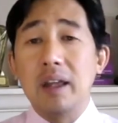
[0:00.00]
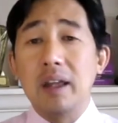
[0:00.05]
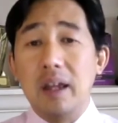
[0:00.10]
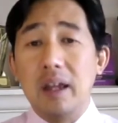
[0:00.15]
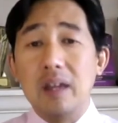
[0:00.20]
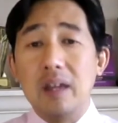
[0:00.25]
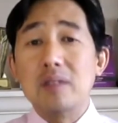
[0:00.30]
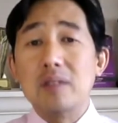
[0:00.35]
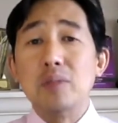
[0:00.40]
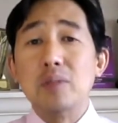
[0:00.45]

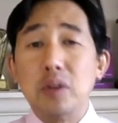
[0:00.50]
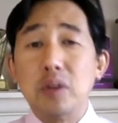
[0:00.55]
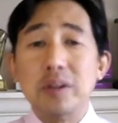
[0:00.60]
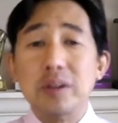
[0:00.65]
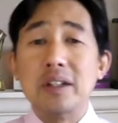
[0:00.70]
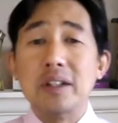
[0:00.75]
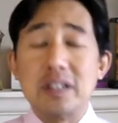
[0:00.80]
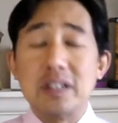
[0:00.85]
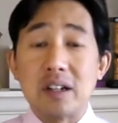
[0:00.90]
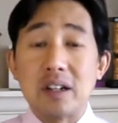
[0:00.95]
is more
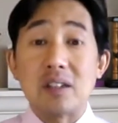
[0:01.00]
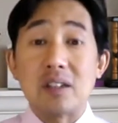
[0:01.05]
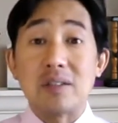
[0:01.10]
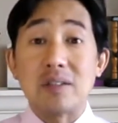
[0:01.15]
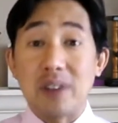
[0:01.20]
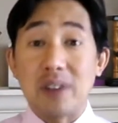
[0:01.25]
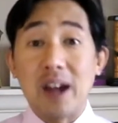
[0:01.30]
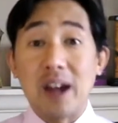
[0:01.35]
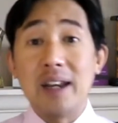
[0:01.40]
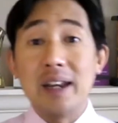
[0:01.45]
than just
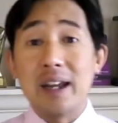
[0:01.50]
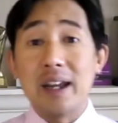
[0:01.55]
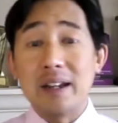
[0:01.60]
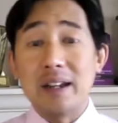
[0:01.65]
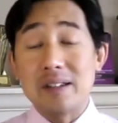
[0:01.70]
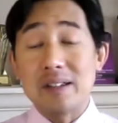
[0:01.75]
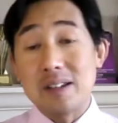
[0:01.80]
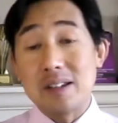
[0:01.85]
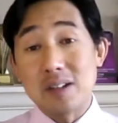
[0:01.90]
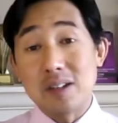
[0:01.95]

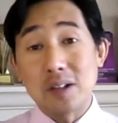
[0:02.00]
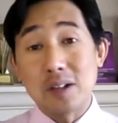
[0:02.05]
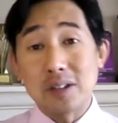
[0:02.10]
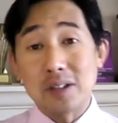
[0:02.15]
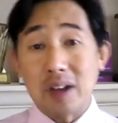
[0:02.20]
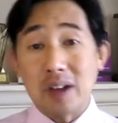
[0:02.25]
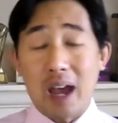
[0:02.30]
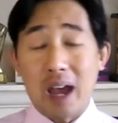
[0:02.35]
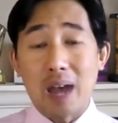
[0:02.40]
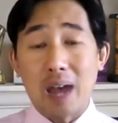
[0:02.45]
finance, it's also
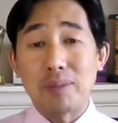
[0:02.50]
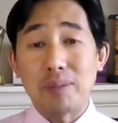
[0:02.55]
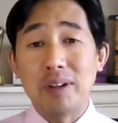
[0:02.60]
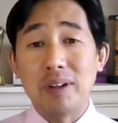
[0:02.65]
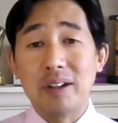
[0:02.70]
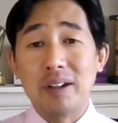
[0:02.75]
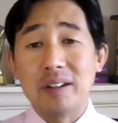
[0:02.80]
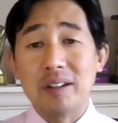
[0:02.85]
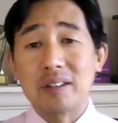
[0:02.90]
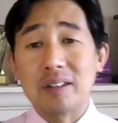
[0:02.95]

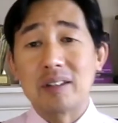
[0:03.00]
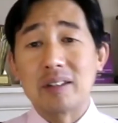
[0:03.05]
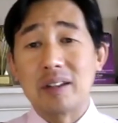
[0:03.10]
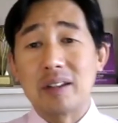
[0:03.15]
happiness.